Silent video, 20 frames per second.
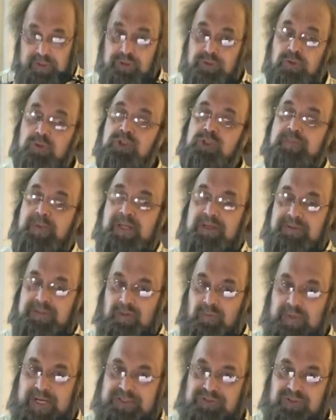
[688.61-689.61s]
inducement
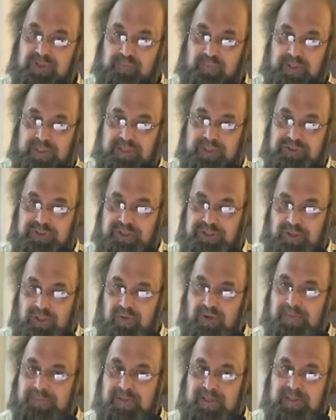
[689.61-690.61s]
that waits the brothers in
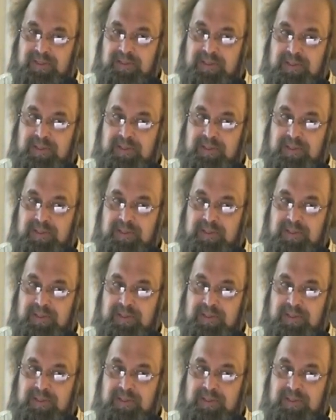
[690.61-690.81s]
Europe.